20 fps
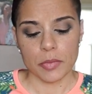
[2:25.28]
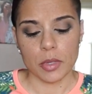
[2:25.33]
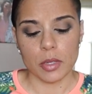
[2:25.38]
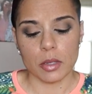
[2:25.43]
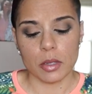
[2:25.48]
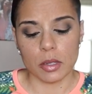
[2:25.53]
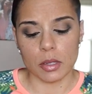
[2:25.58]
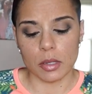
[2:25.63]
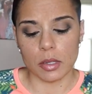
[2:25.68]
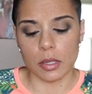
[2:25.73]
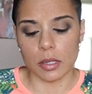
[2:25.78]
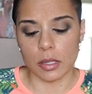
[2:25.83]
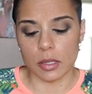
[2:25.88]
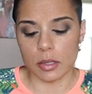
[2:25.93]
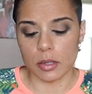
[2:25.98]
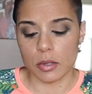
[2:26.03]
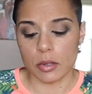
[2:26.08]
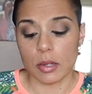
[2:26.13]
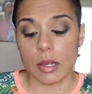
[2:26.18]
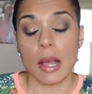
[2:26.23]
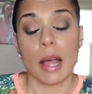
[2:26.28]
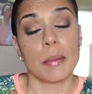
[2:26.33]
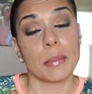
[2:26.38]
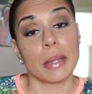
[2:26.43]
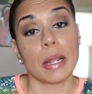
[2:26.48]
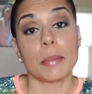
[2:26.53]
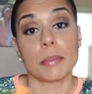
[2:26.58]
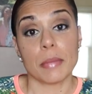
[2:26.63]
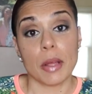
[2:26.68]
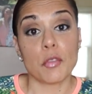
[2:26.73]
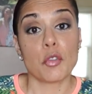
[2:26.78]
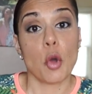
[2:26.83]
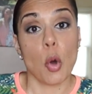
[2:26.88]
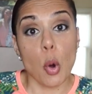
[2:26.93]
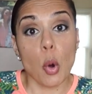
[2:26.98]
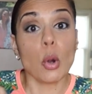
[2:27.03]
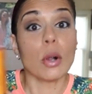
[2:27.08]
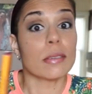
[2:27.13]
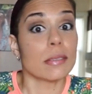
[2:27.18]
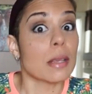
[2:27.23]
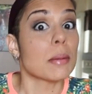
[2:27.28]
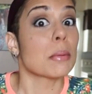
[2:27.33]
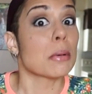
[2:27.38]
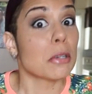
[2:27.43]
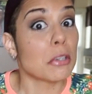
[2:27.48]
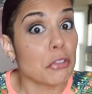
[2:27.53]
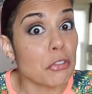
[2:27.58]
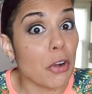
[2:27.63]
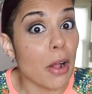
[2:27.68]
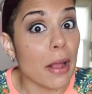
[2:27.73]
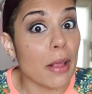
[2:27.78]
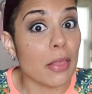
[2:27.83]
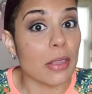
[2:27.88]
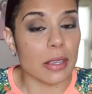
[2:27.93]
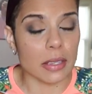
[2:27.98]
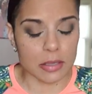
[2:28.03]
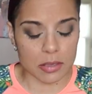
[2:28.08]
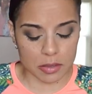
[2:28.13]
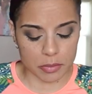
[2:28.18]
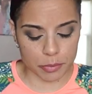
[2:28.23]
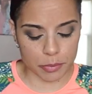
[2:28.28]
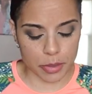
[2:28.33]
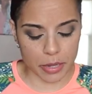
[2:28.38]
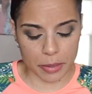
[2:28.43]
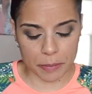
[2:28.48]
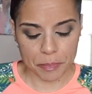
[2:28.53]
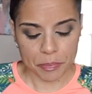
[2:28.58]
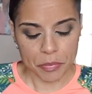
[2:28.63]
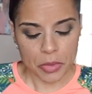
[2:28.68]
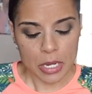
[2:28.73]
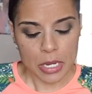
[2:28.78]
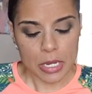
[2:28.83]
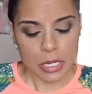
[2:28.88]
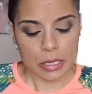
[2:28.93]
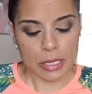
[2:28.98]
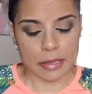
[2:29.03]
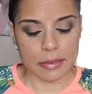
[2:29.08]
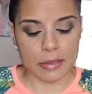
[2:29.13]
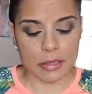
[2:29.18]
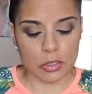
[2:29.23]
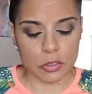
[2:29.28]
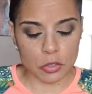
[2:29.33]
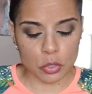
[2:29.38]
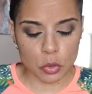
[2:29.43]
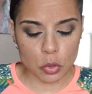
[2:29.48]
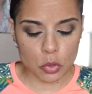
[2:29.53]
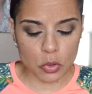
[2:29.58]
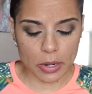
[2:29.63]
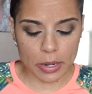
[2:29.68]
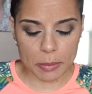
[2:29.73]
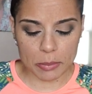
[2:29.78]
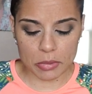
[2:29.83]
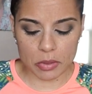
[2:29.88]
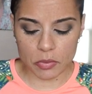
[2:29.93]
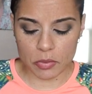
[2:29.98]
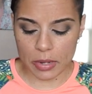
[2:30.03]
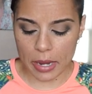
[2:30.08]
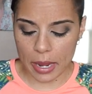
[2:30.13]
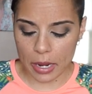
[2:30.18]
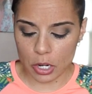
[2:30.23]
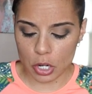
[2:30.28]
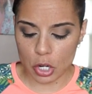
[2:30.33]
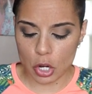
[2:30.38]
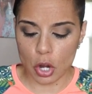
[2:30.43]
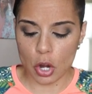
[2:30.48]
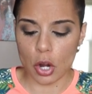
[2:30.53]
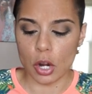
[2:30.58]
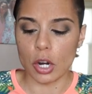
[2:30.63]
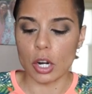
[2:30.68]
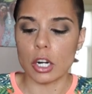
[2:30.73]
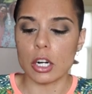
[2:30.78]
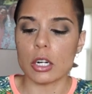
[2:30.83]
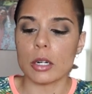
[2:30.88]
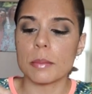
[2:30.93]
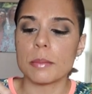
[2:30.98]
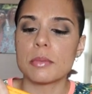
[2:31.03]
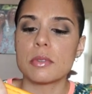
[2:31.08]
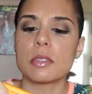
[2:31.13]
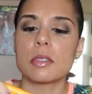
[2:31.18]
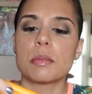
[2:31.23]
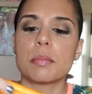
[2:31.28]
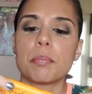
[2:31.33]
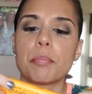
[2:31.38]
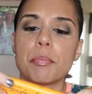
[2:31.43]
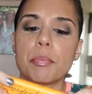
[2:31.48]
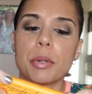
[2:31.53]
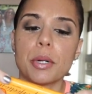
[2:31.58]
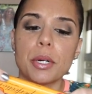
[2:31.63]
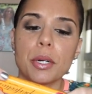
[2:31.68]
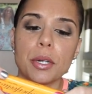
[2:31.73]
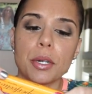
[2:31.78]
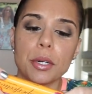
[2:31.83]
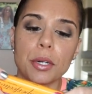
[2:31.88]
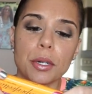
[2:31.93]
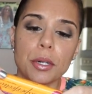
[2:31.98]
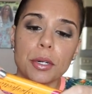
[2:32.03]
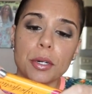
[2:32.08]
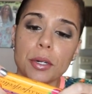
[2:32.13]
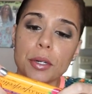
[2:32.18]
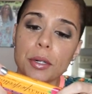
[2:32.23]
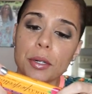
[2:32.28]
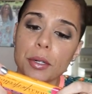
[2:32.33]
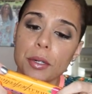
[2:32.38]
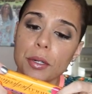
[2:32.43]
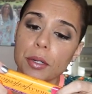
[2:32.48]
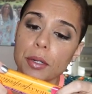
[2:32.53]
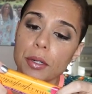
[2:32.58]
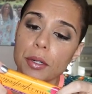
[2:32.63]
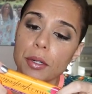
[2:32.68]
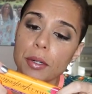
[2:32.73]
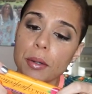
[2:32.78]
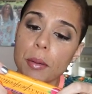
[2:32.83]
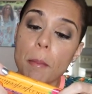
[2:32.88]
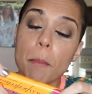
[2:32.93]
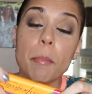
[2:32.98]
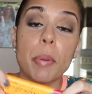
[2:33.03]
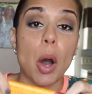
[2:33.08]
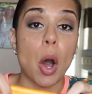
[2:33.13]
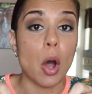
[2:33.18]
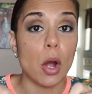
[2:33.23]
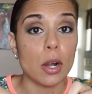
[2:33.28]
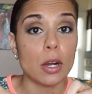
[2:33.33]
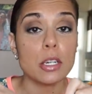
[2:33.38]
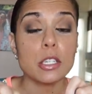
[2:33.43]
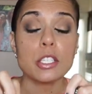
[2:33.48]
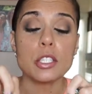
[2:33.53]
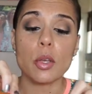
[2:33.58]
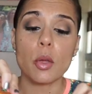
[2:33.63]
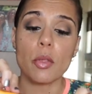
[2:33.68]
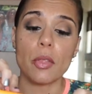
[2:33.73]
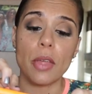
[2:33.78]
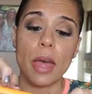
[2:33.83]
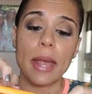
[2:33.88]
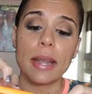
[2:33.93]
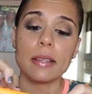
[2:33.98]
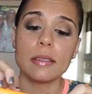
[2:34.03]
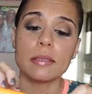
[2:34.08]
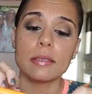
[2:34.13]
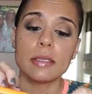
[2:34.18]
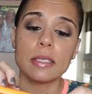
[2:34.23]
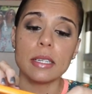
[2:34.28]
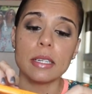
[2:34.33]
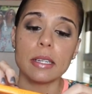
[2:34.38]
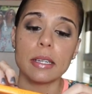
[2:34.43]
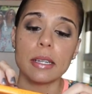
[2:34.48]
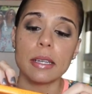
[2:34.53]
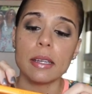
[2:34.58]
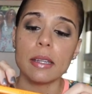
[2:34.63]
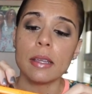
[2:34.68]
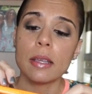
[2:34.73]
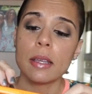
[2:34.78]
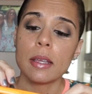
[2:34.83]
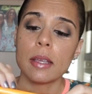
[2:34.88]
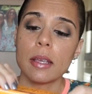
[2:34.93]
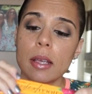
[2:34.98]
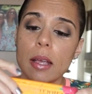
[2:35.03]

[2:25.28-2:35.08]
Ah, I mean, of course I'm gonna try this, but let's see, two grams of net carbs per bar, so that is good.